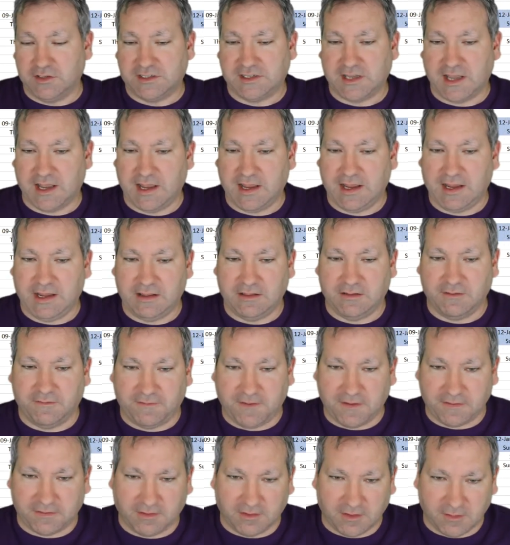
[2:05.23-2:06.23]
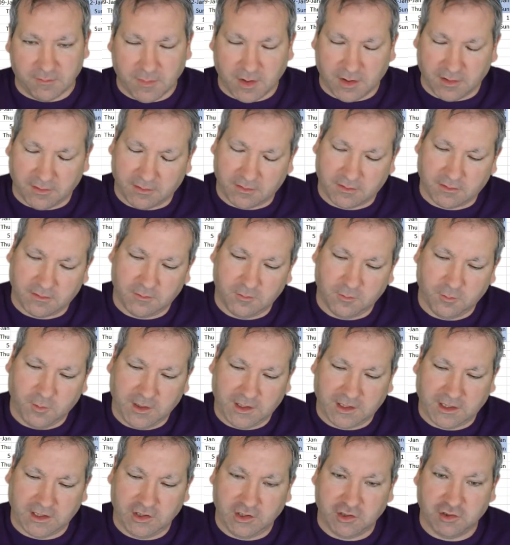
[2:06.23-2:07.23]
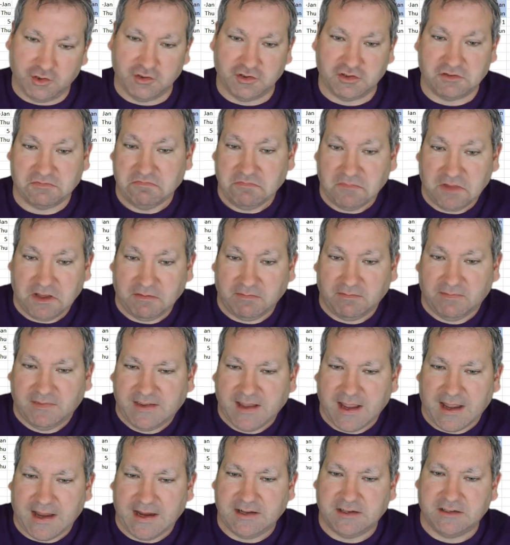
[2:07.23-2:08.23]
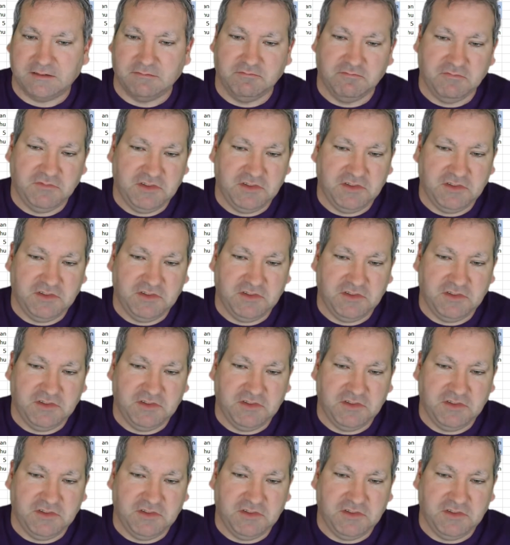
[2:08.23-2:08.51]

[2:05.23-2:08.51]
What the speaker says: say, the 5th of the month, we can use date,